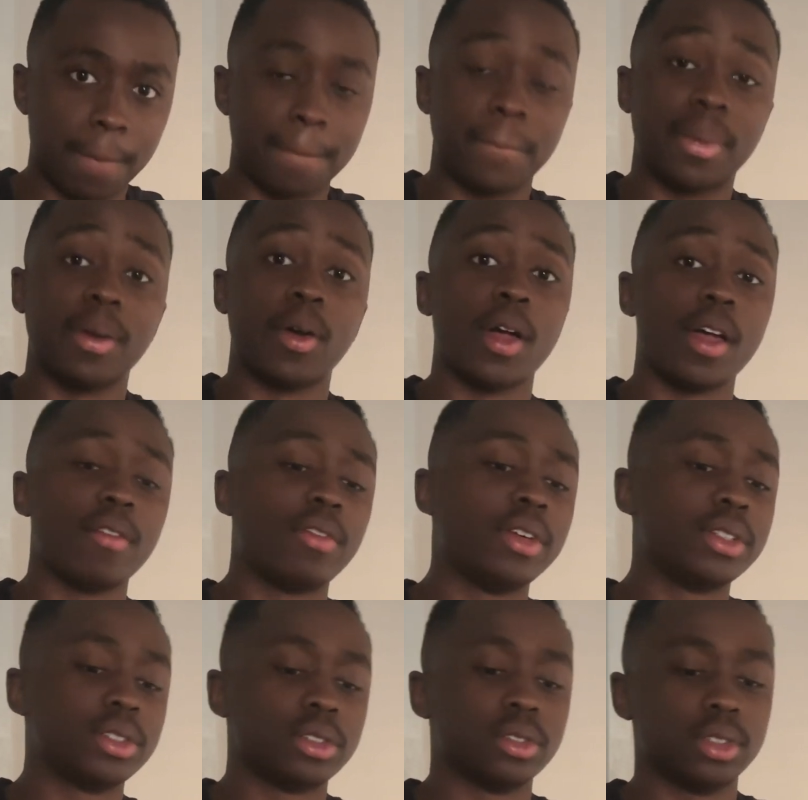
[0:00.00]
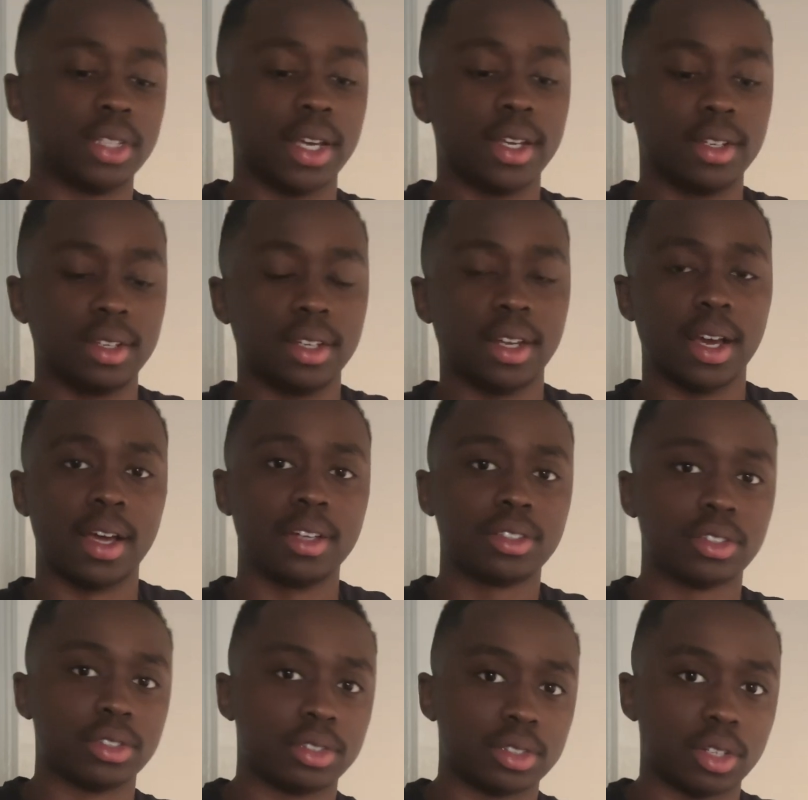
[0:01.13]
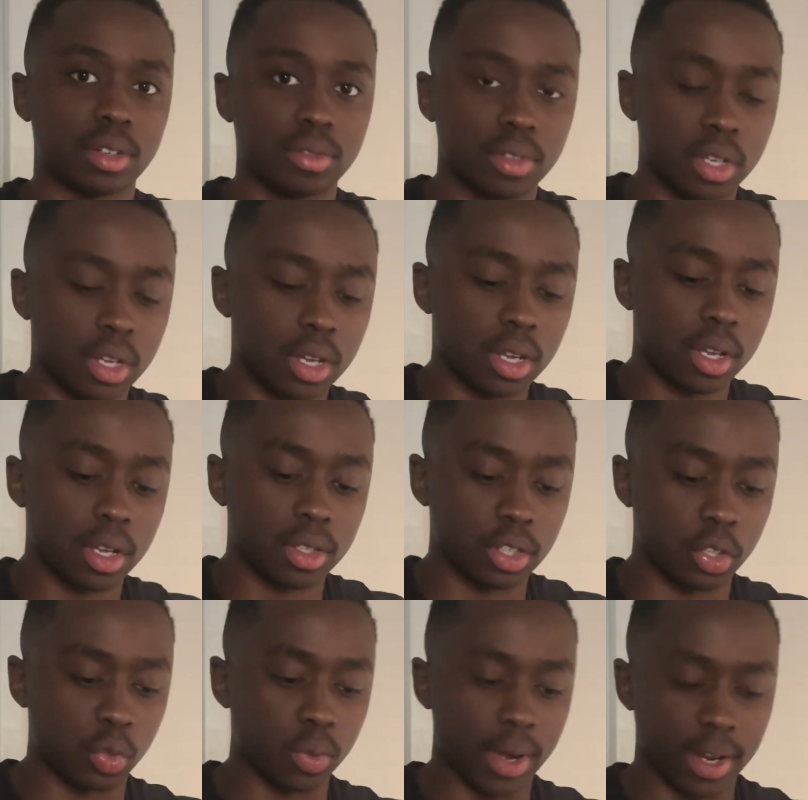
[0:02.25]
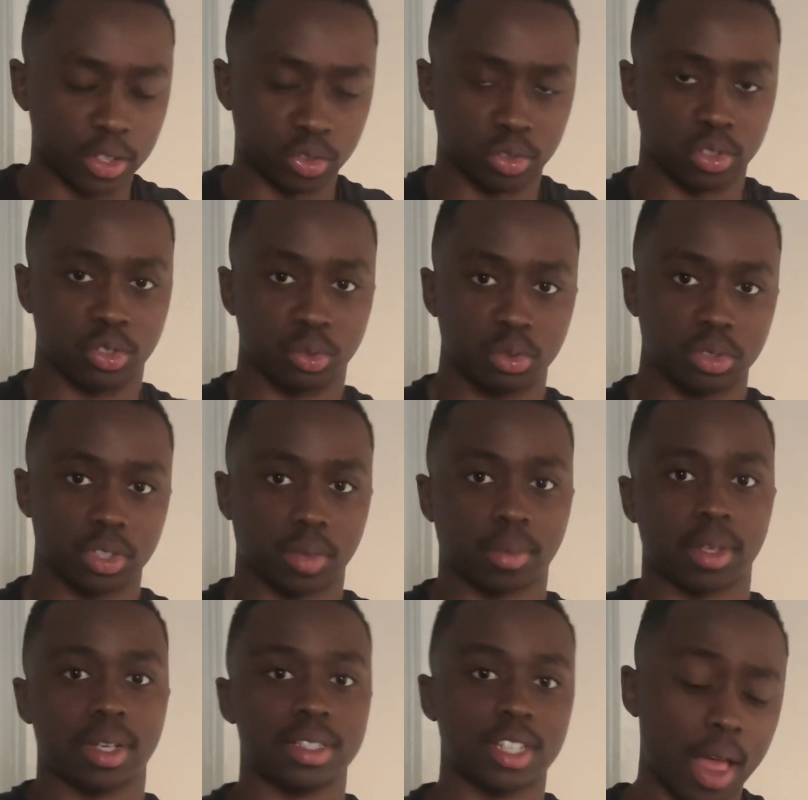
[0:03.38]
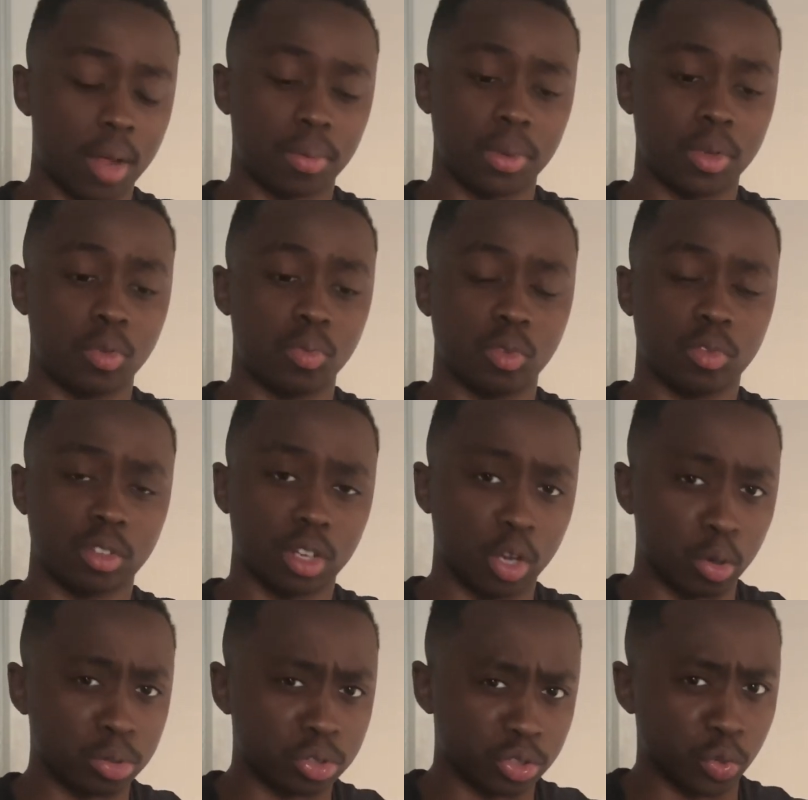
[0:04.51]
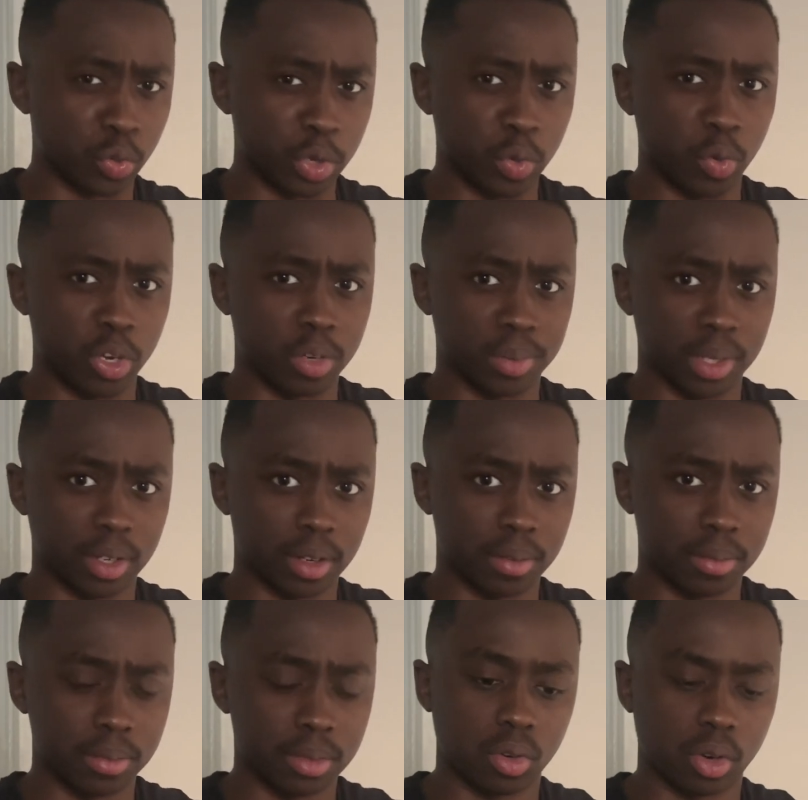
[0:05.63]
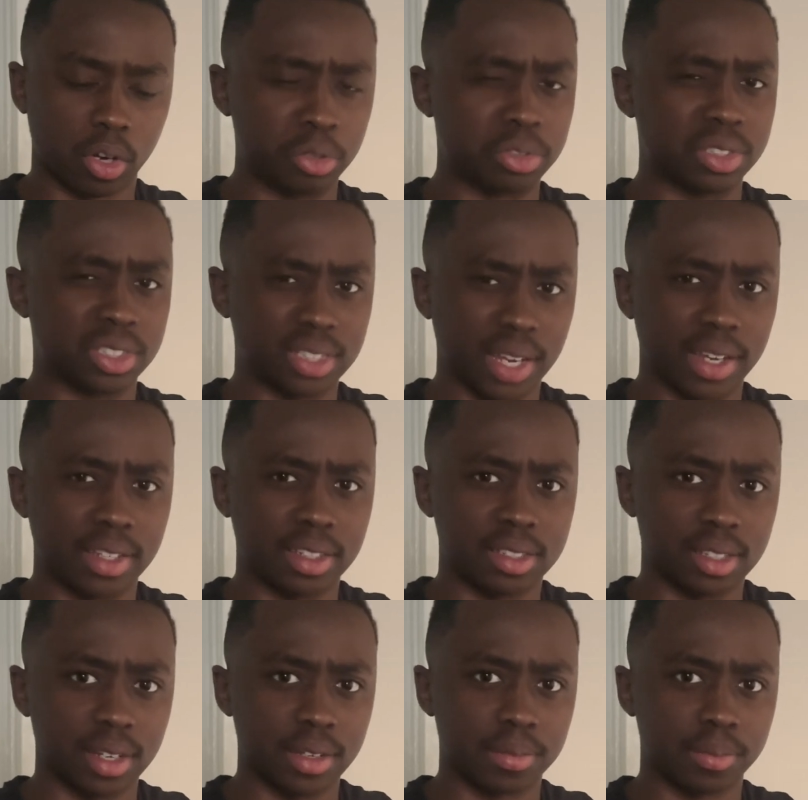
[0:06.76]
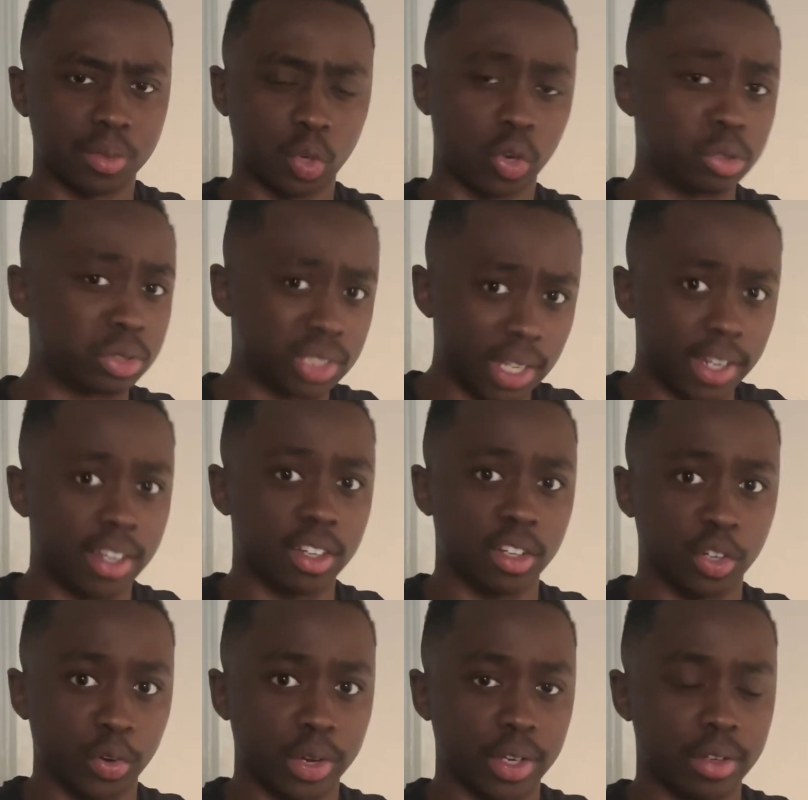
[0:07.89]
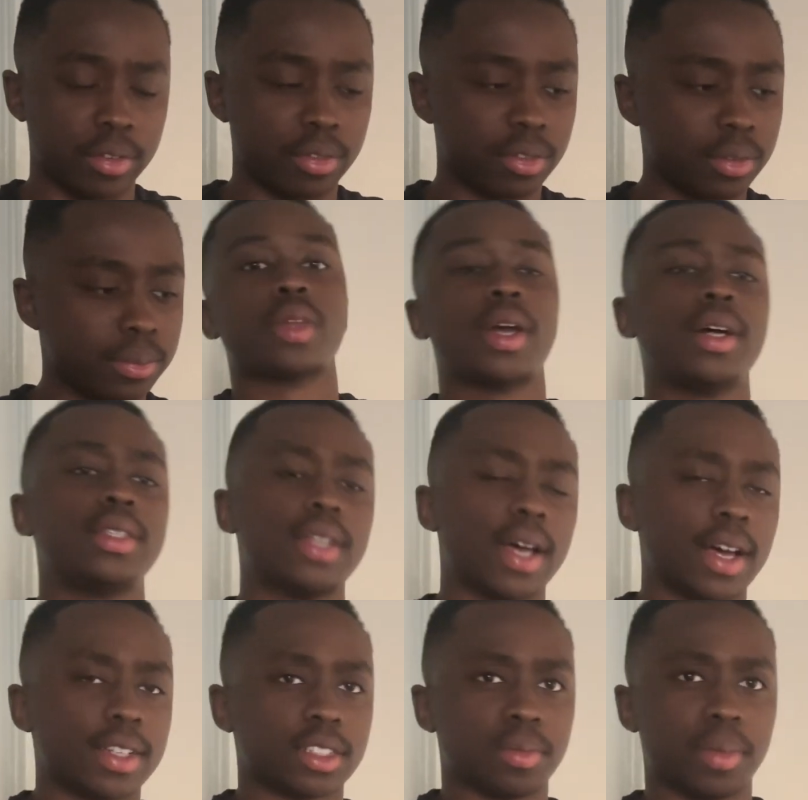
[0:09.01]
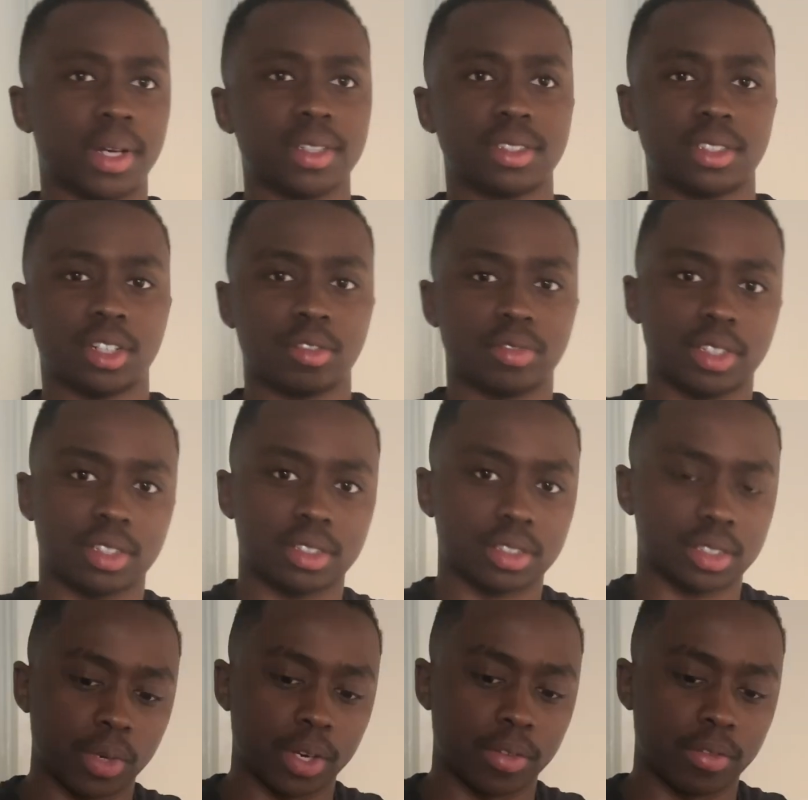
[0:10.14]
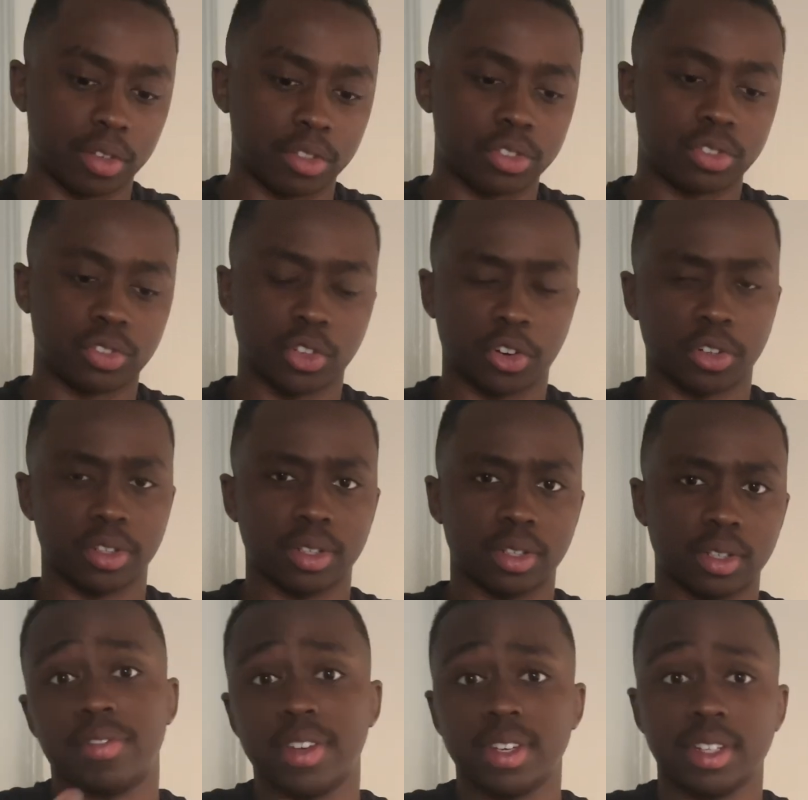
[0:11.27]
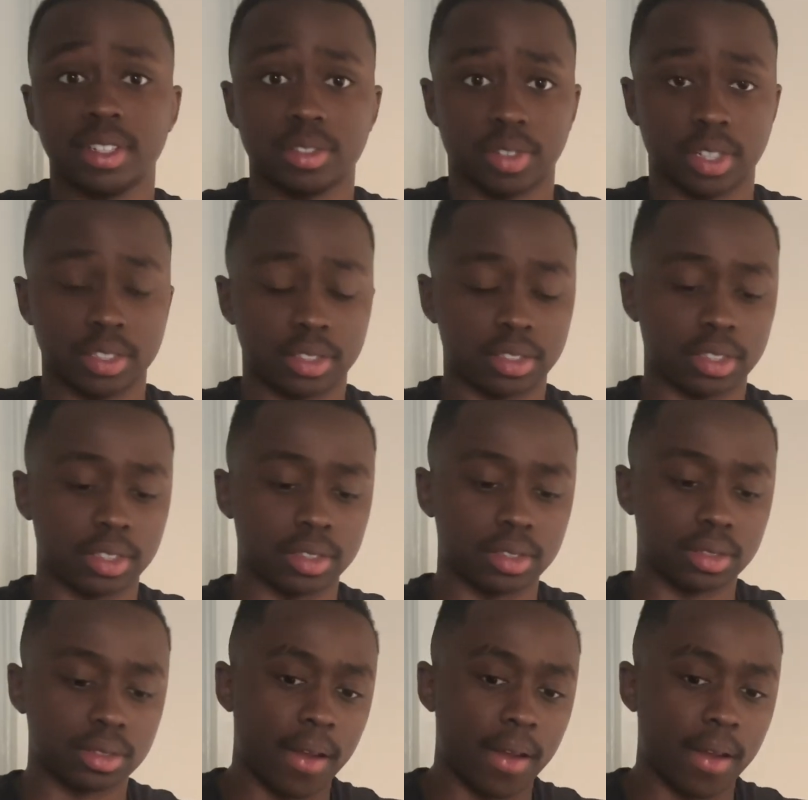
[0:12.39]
But every single day you need to ask yourself, did you actually do something that's helping you move closer to who you want to become? Or are you just staying the same? Or are you digging a grave? I had to ask myself this when I first started fitness, for instance.